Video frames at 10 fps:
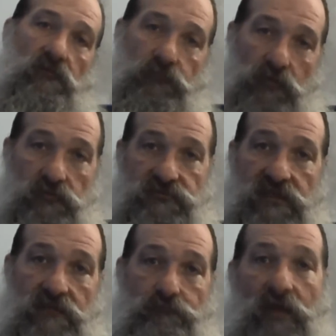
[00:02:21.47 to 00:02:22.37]

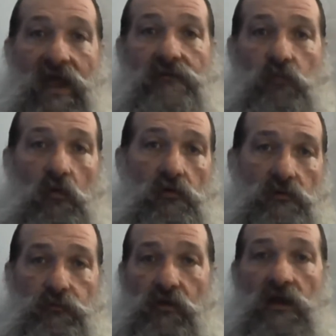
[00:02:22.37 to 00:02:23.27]
protein packed
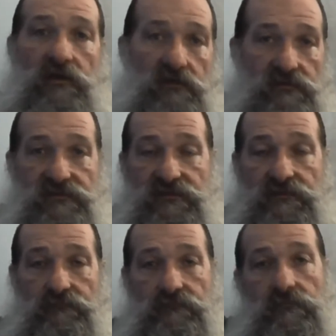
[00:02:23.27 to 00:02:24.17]
water products
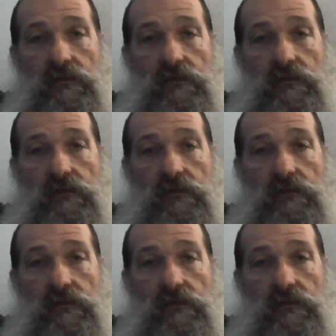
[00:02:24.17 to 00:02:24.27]
and